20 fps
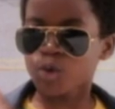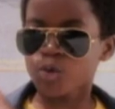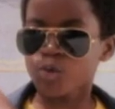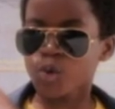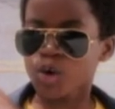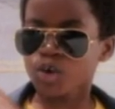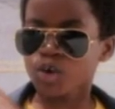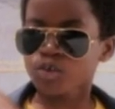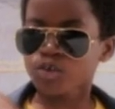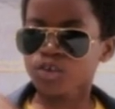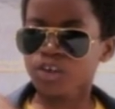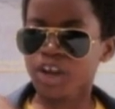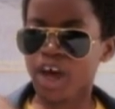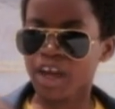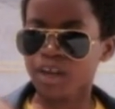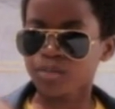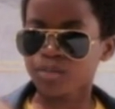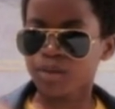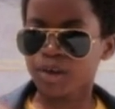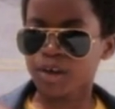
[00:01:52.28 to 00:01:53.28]
your worst
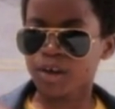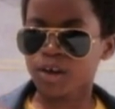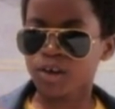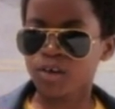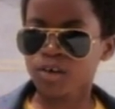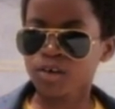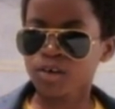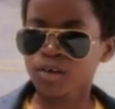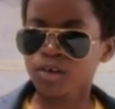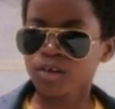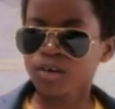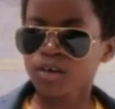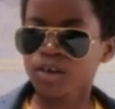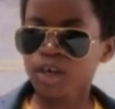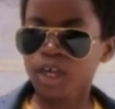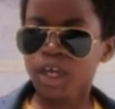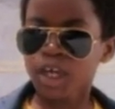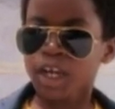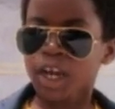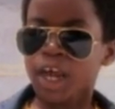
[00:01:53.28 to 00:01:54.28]
nightmare,
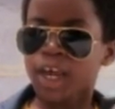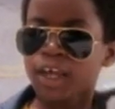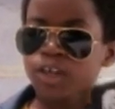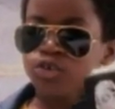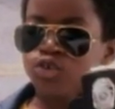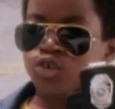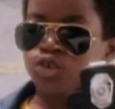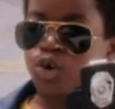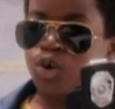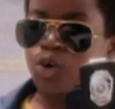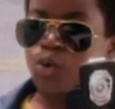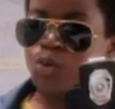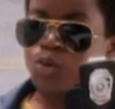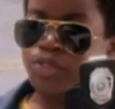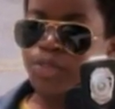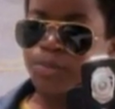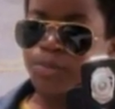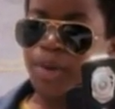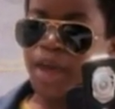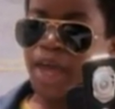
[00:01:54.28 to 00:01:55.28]
an eight-year-old
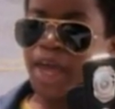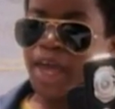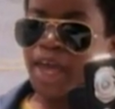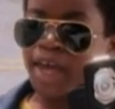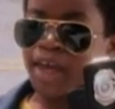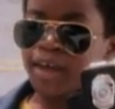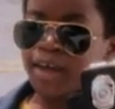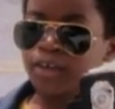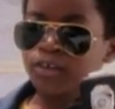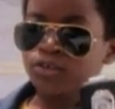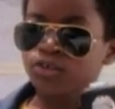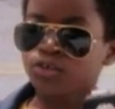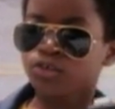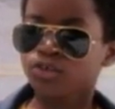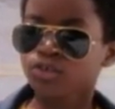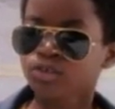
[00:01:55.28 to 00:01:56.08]
with a bag.